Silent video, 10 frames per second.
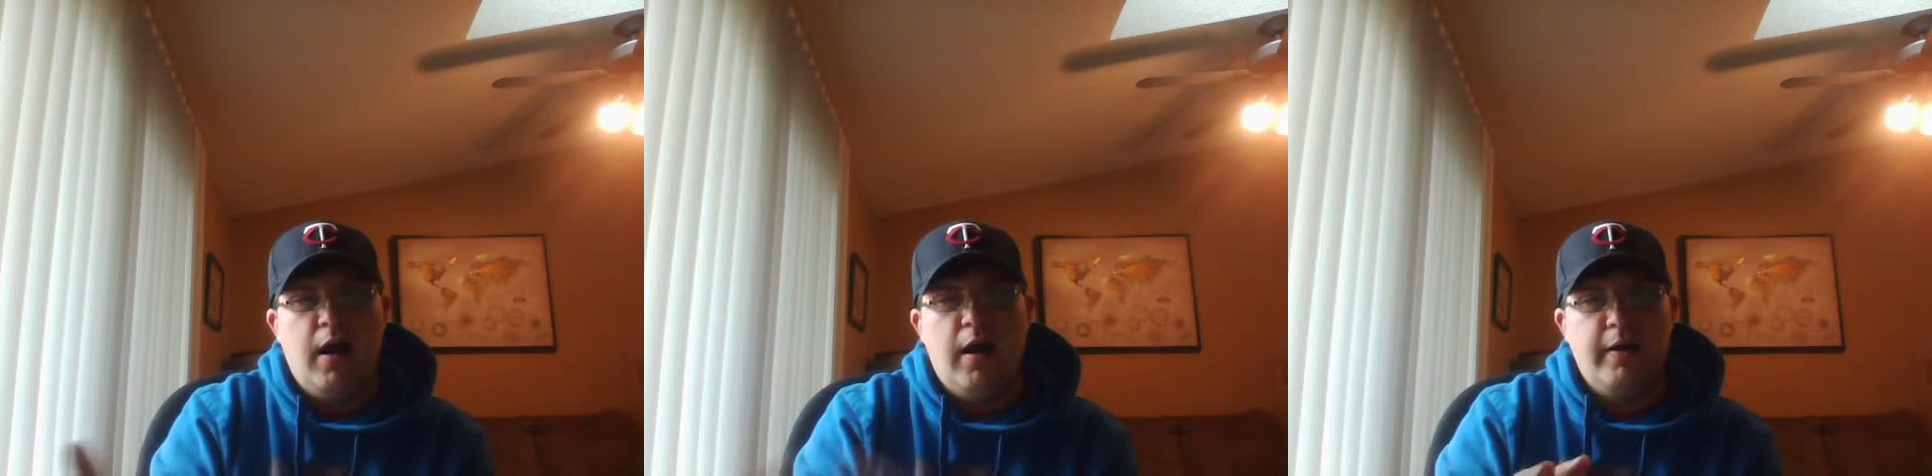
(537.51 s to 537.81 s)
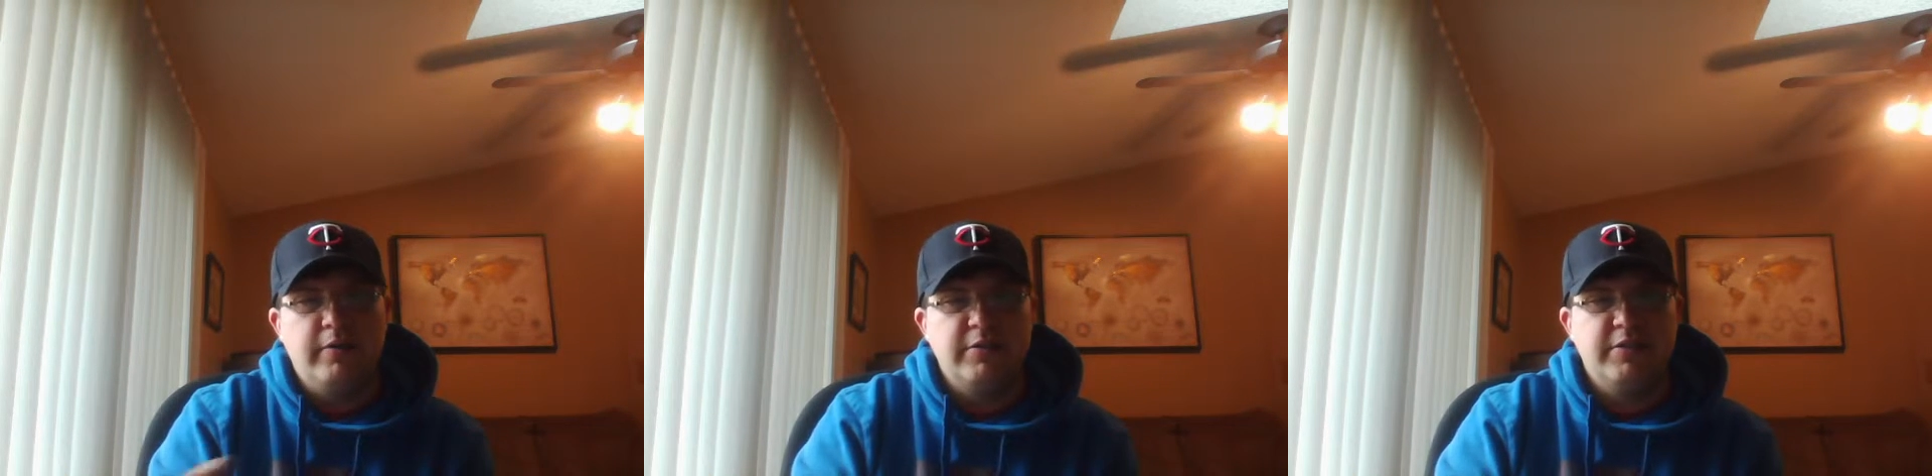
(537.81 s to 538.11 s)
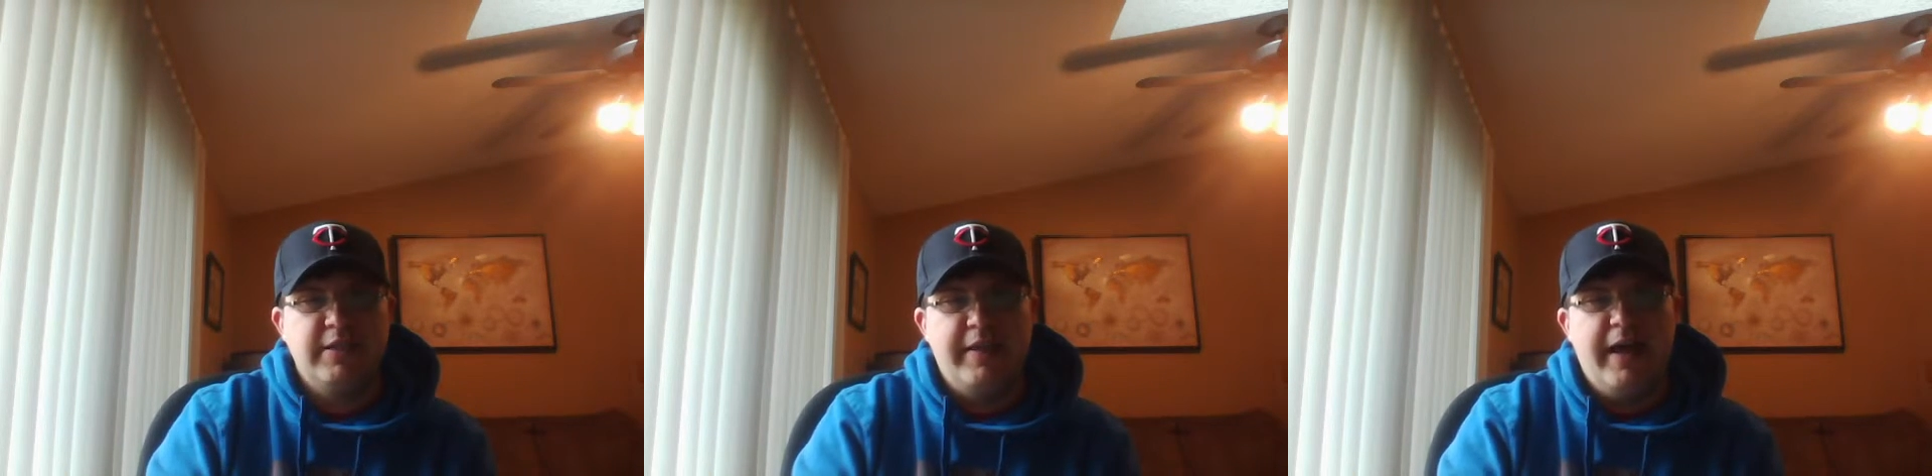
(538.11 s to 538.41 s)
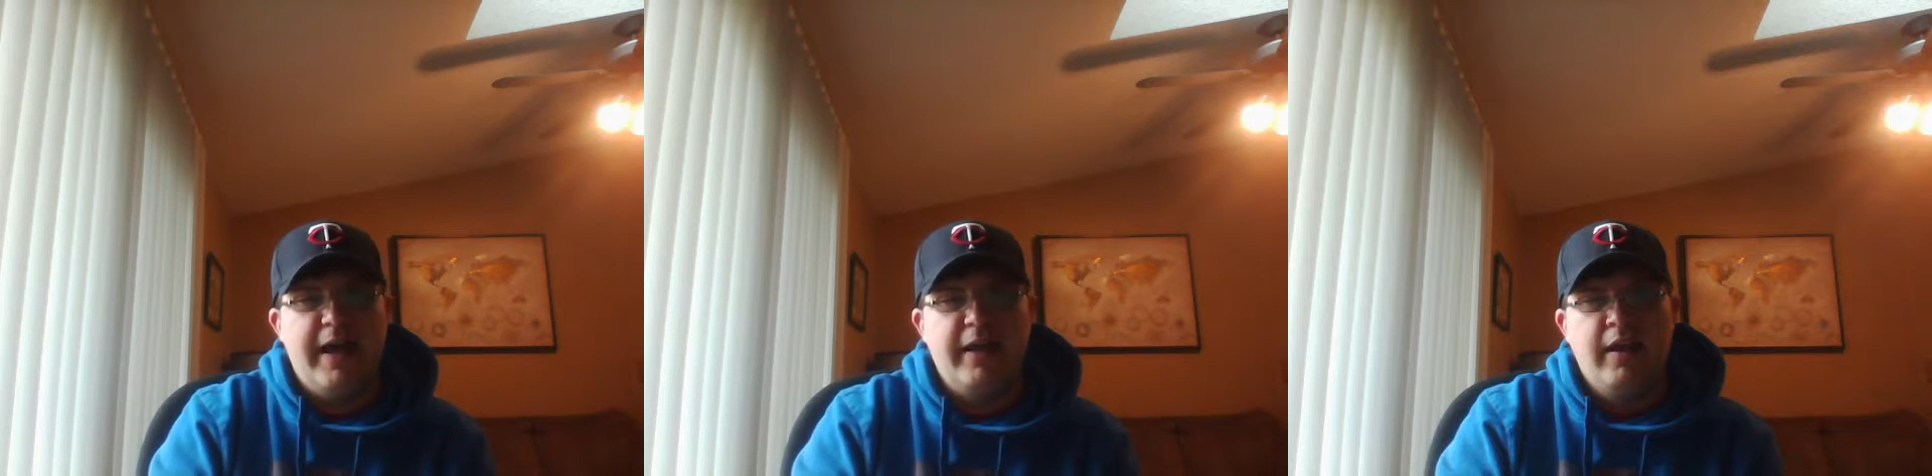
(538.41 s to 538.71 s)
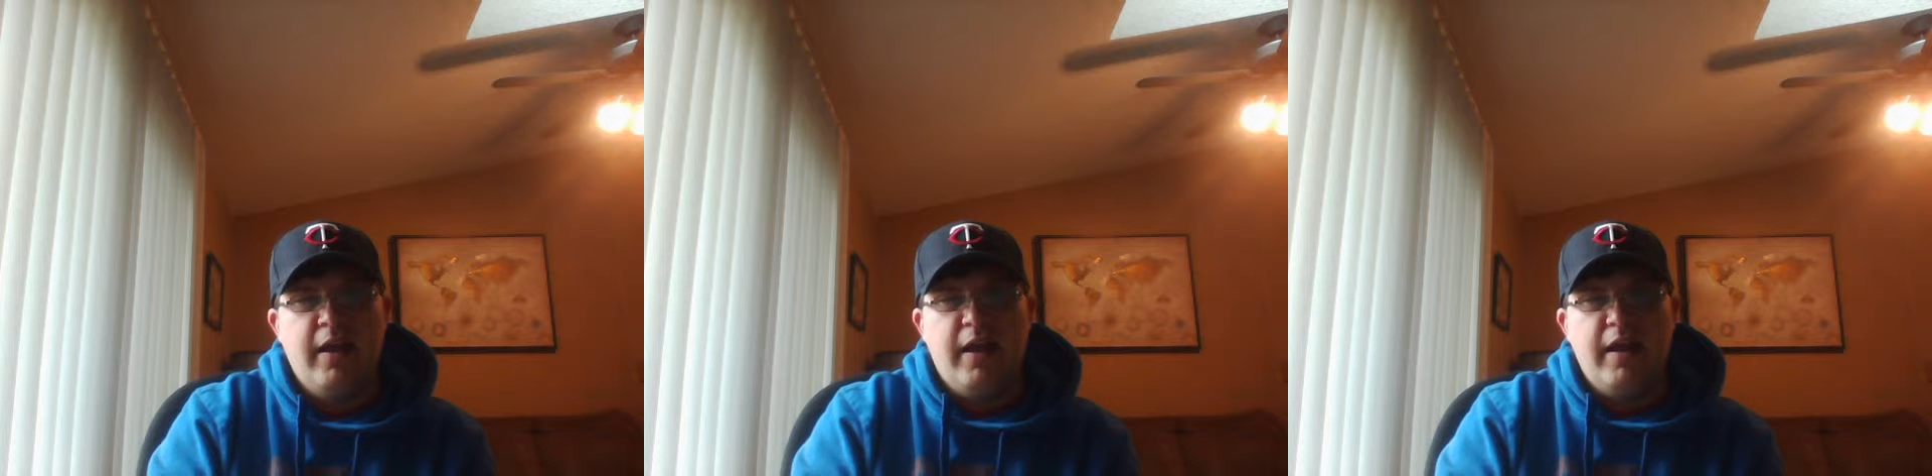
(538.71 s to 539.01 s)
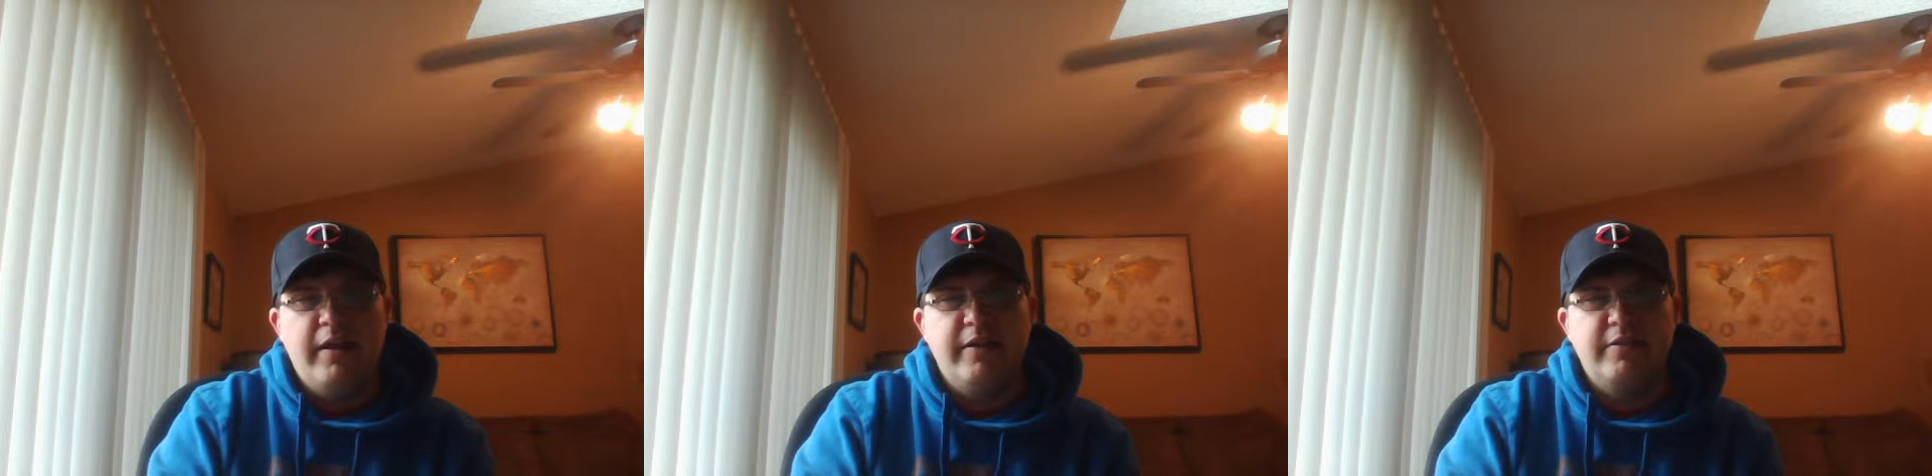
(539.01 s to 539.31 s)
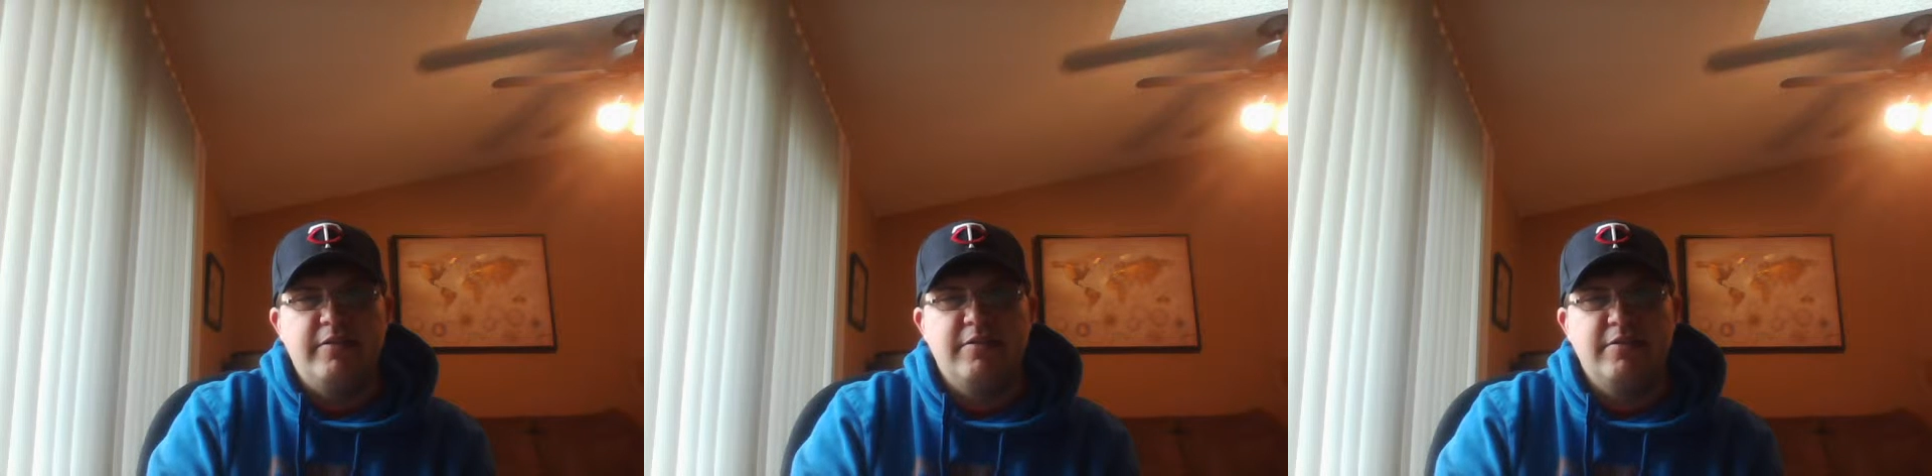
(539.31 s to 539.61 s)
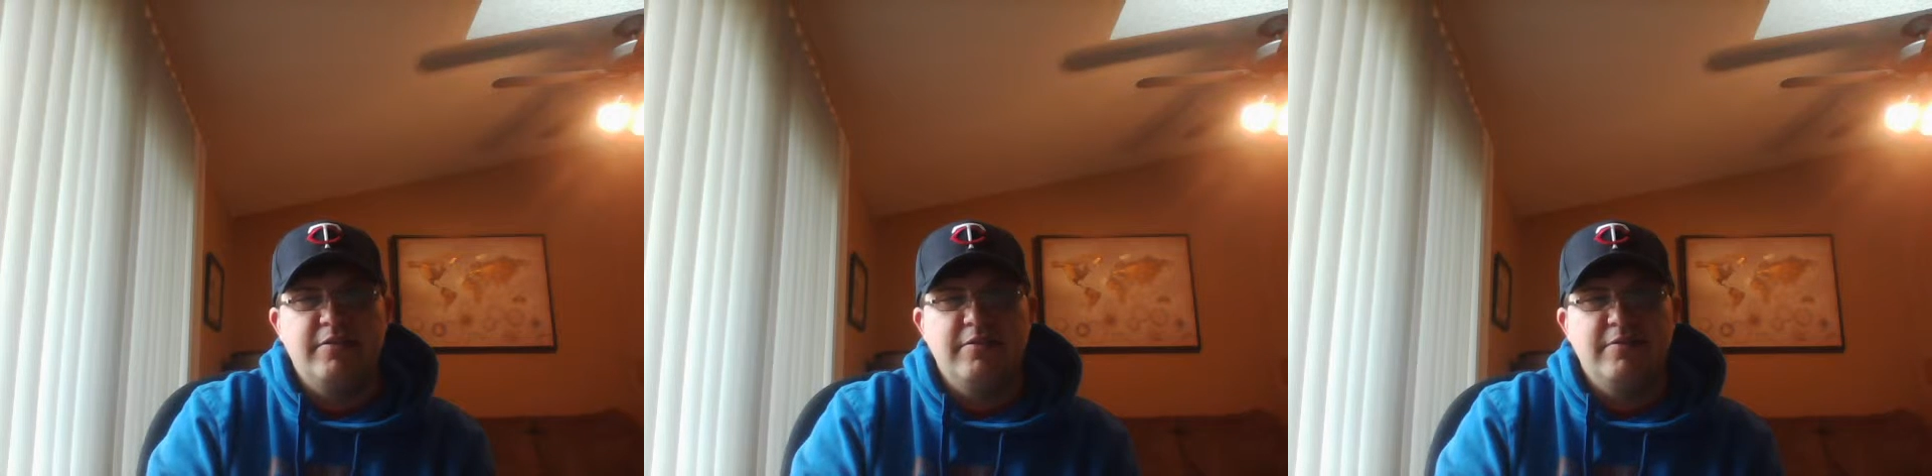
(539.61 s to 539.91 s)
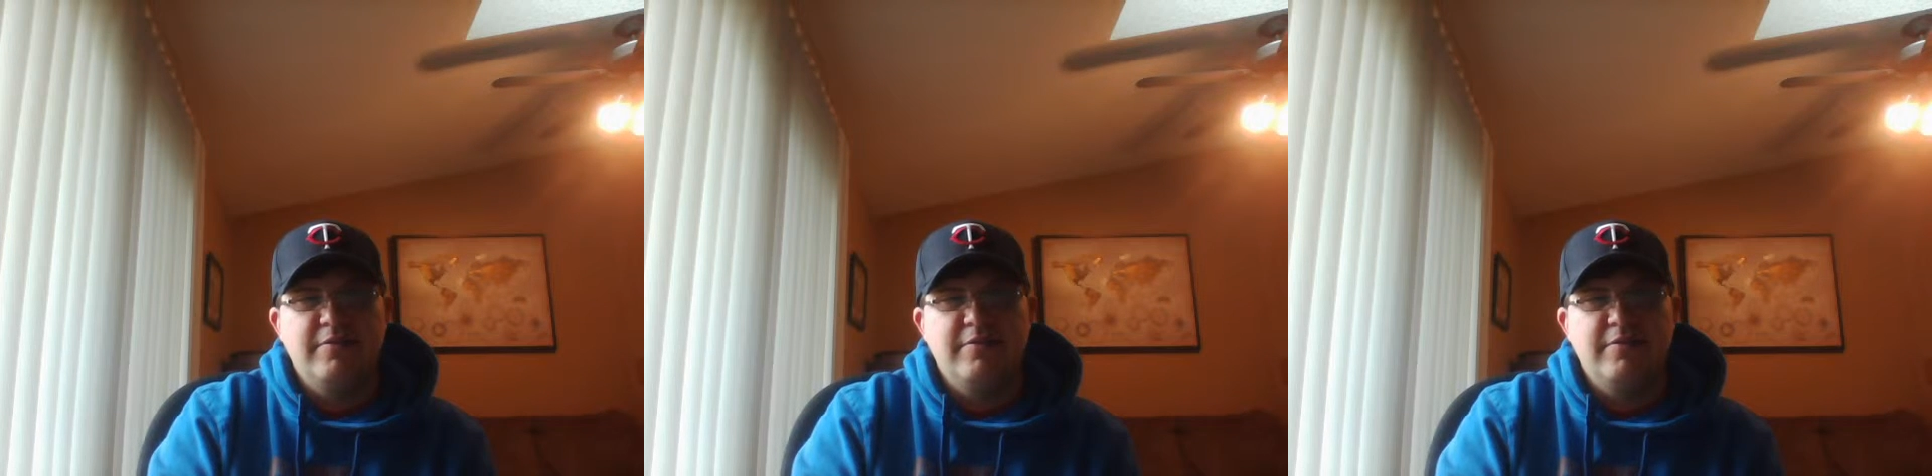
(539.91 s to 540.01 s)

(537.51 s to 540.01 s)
and I'll just say that, it's